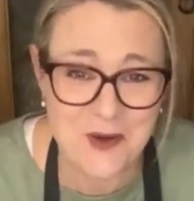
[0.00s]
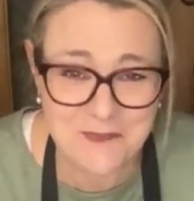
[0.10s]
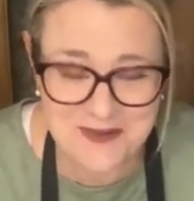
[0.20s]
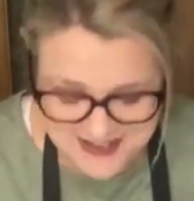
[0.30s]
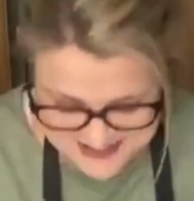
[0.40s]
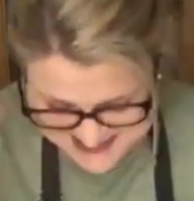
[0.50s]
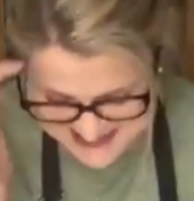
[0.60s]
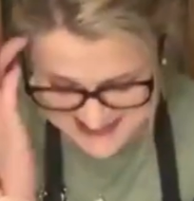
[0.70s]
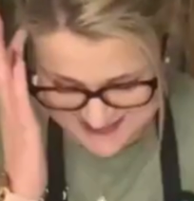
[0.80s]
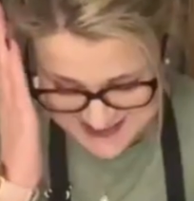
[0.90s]

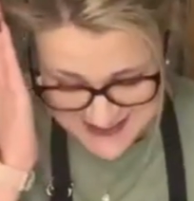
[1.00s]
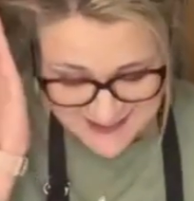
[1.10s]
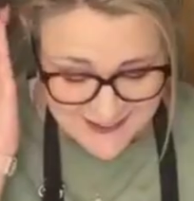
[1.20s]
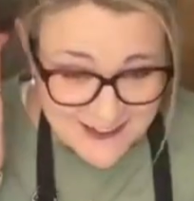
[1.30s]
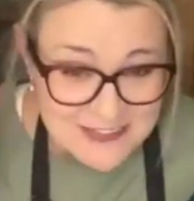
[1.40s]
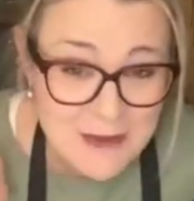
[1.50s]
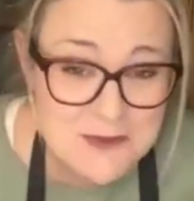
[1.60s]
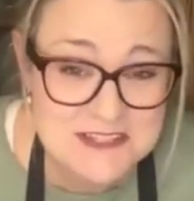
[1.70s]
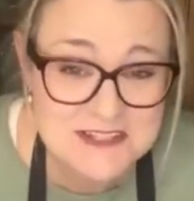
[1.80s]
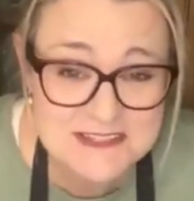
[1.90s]
promise.
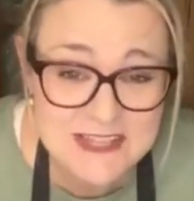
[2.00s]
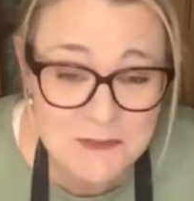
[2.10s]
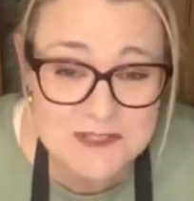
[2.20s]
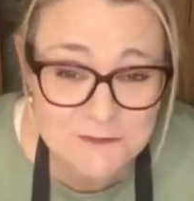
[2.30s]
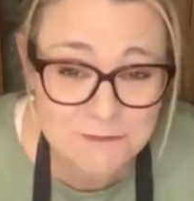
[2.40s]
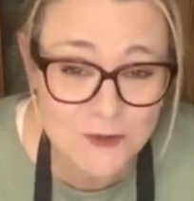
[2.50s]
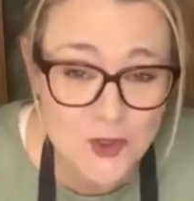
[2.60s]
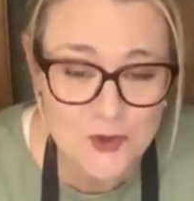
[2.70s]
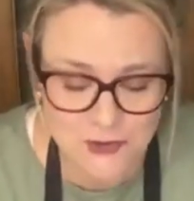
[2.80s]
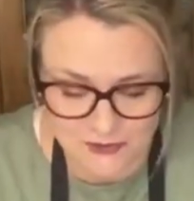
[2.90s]
That was a
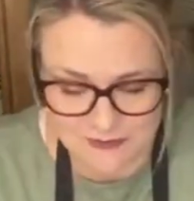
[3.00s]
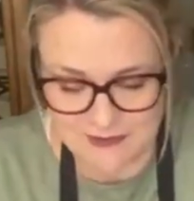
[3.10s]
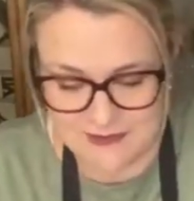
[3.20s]
fluke.